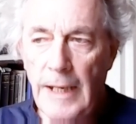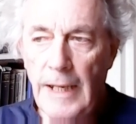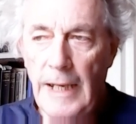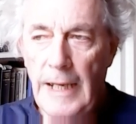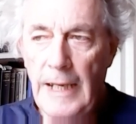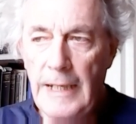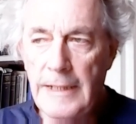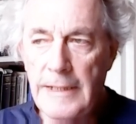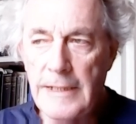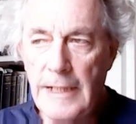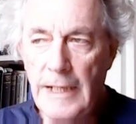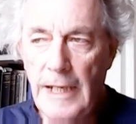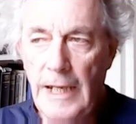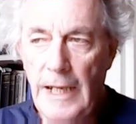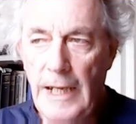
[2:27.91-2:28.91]
And
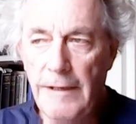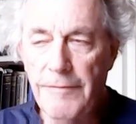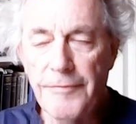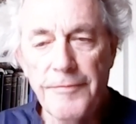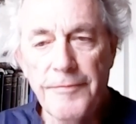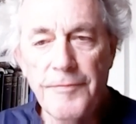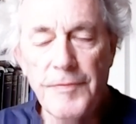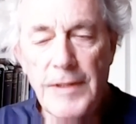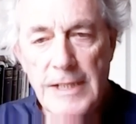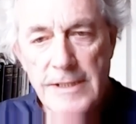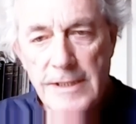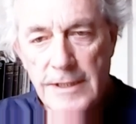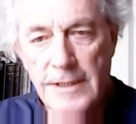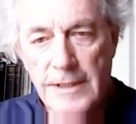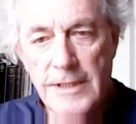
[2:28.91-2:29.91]
if this
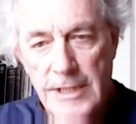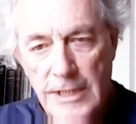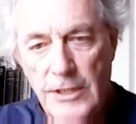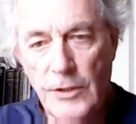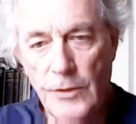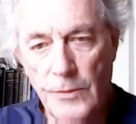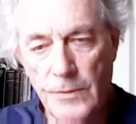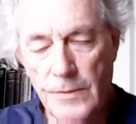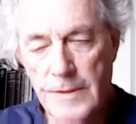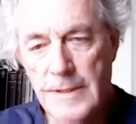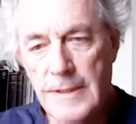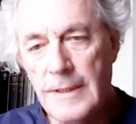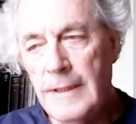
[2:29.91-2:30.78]
continues,